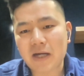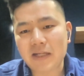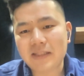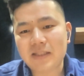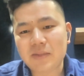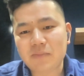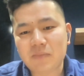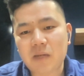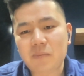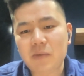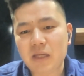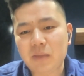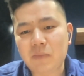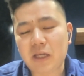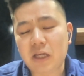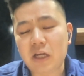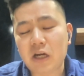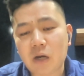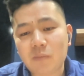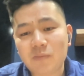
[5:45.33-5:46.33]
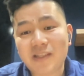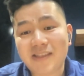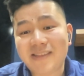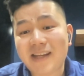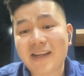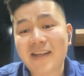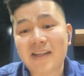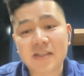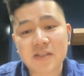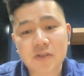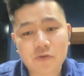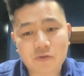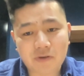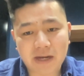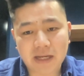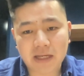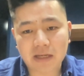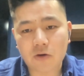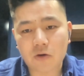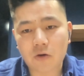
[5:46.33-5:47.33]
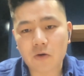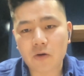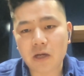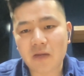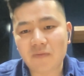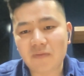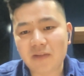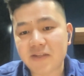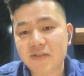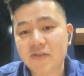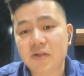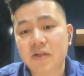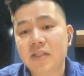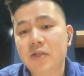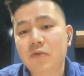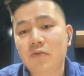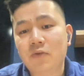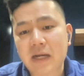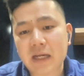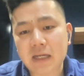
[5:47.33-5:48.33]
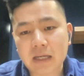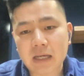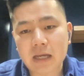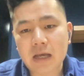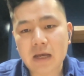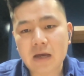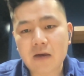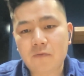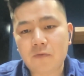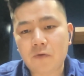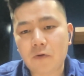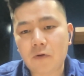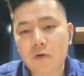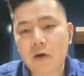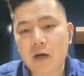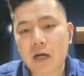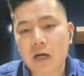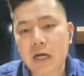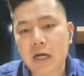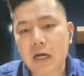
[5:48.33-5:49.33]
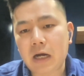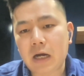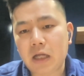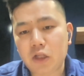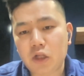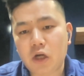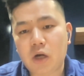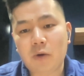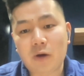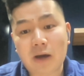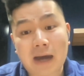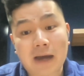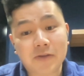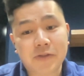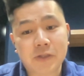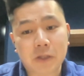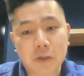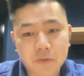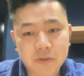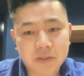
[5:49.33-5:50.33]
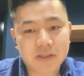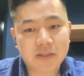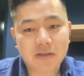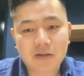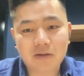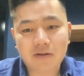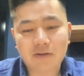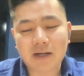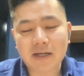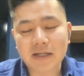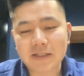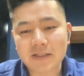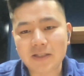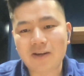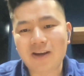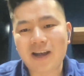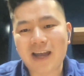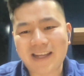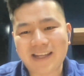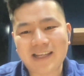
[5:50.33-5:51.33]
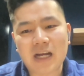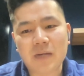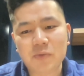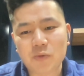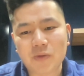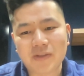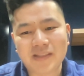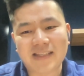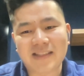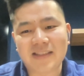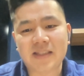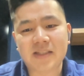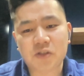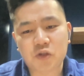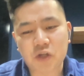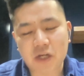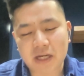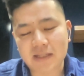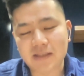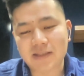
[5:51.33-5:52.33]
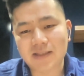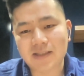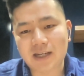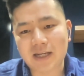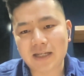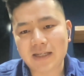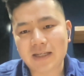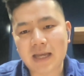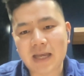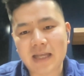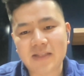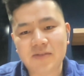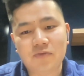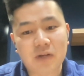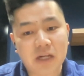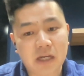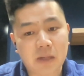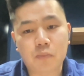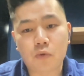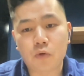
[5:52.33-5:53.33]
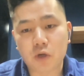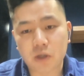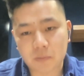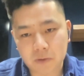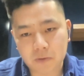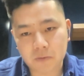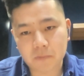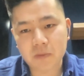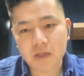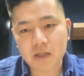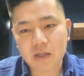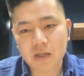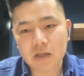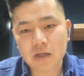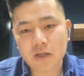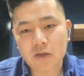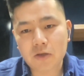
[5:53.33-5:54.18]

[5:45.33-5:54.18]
but maybe become the second screen or even a third screen for a normal household, right? So it comes with its strengths, like it's really portable.